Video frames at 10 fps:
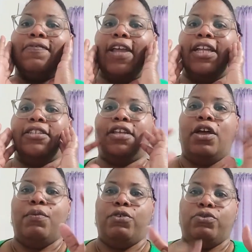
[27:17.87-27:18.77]
face
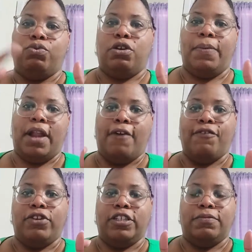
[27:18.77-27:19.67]
was rubbing
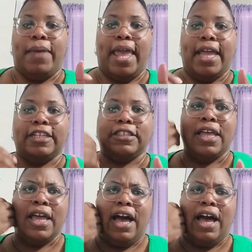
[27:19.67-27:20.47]
off on his mask.